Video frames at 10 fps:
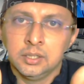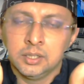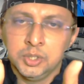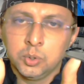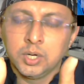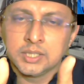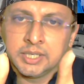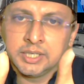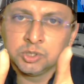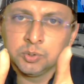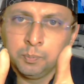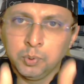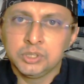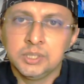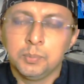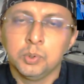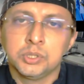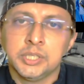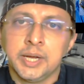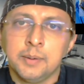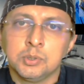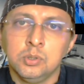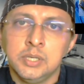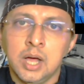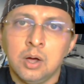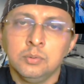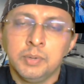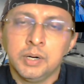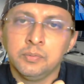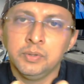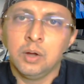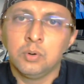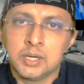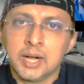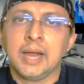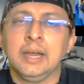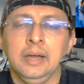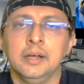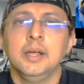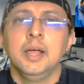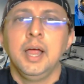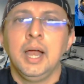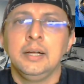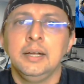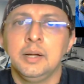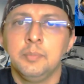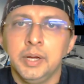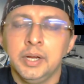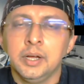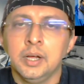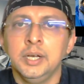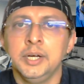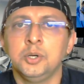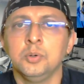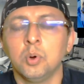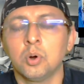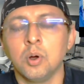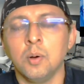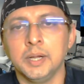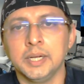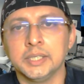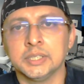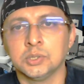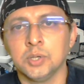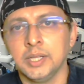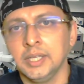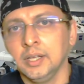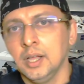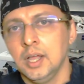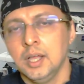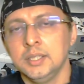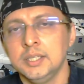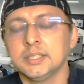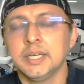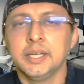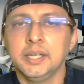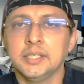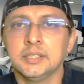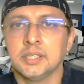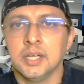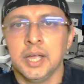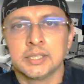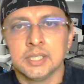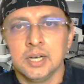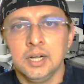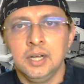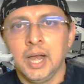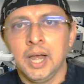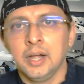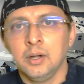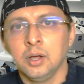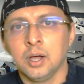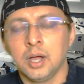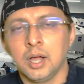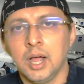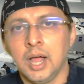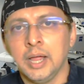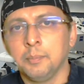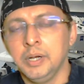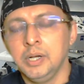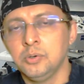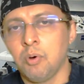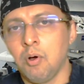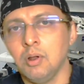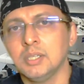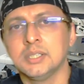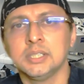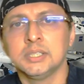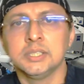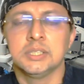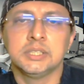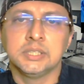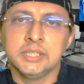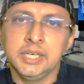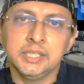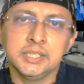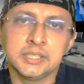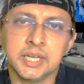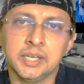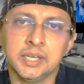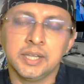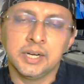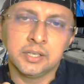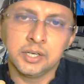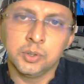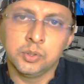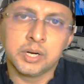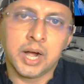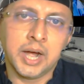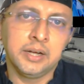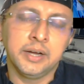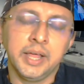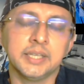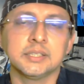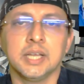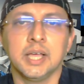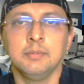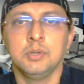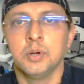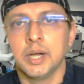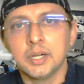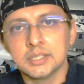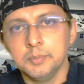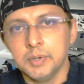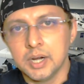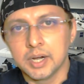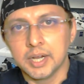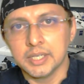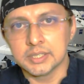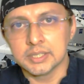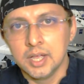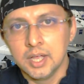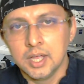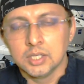the nucleus tends to push the posterior capsule down but without cracking and that may lead to more complications so i think this technique is excellent and uh, i appeal to all surgeons seeing this technique that uh, you try it next time you get a similar case